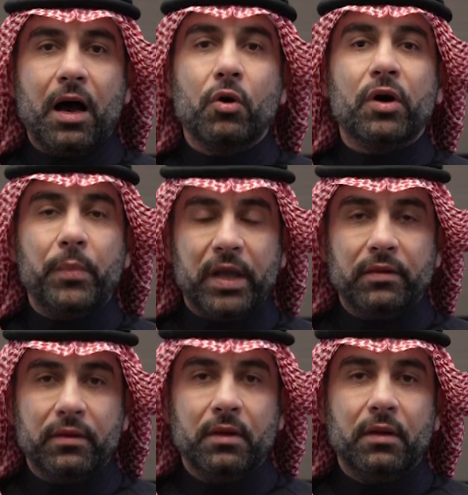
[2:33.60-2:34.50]
our
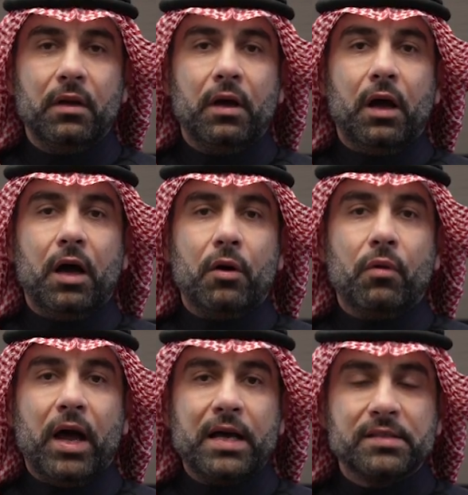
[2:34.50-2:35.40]
bid
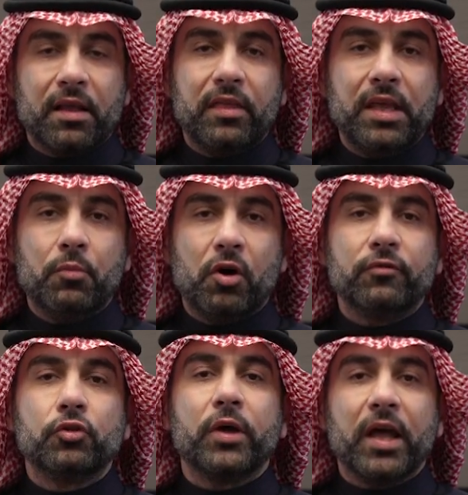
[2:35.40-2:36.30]
has the theme
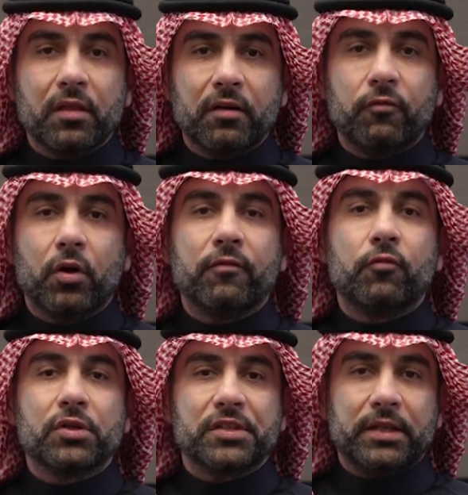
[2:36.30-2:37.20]
of Together for a
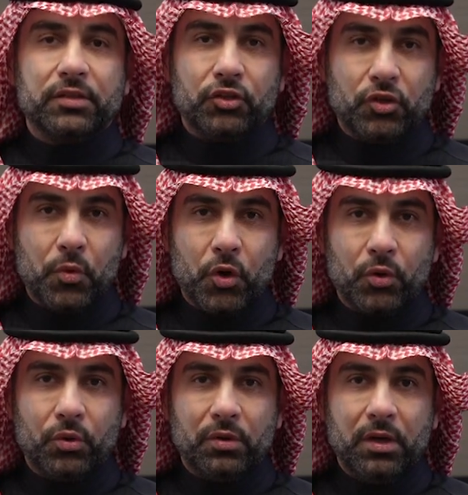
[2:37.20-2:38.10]
Foresighted
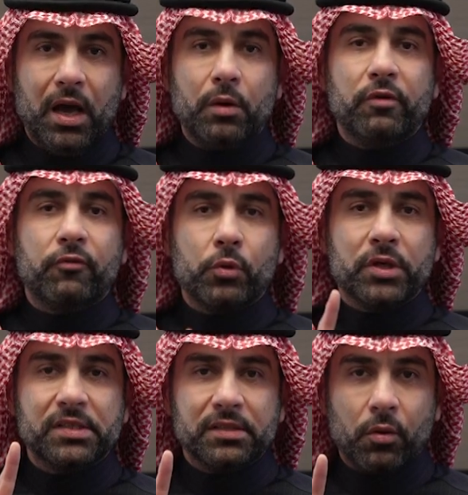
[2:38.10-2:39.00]
Tomorrow. And we're
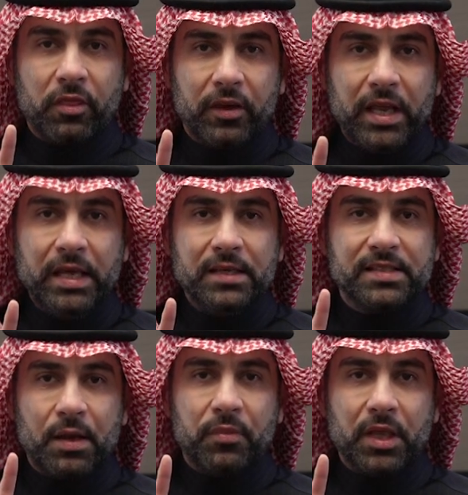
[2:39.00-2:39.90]
focused on 3
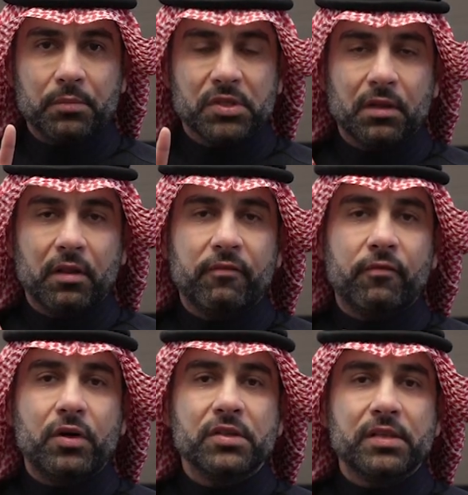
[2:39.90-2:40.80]
sub-themes. The
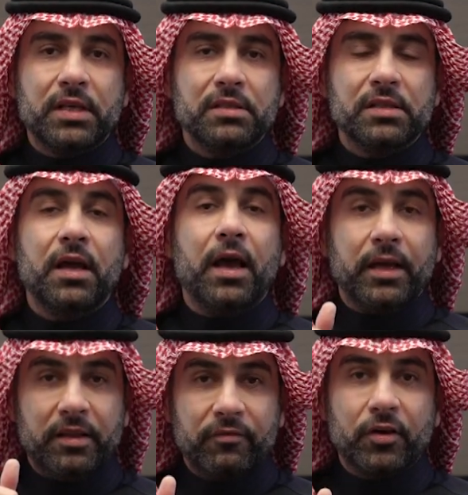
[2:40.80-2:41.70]
first is
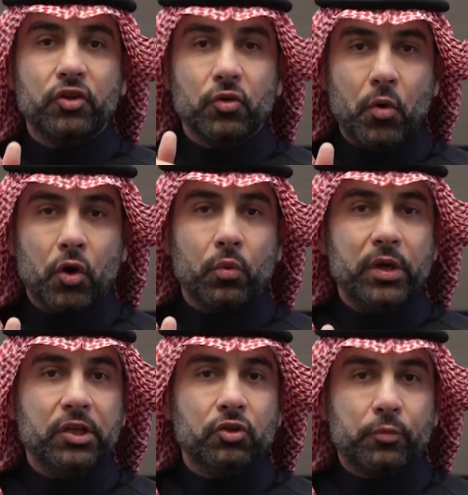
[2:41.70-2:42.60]
a different tomorrow.
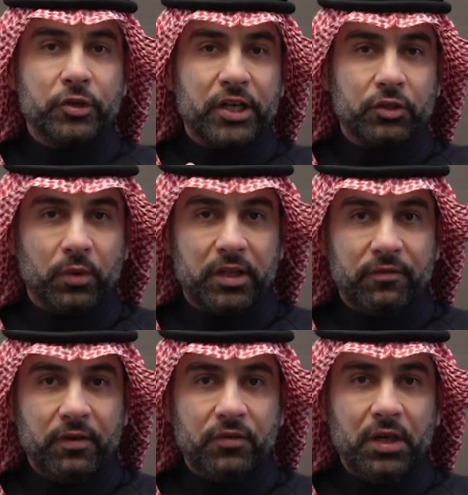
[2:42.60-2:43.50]
We need to project
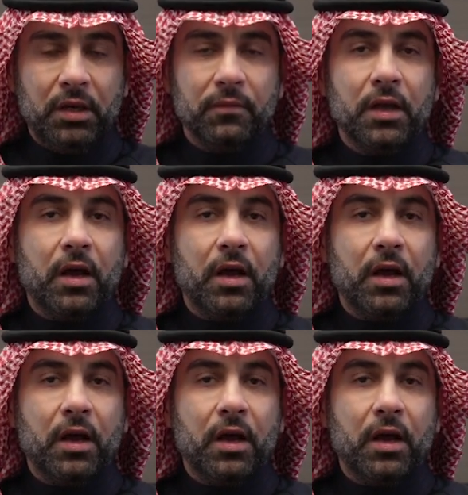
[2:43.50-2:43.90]
2050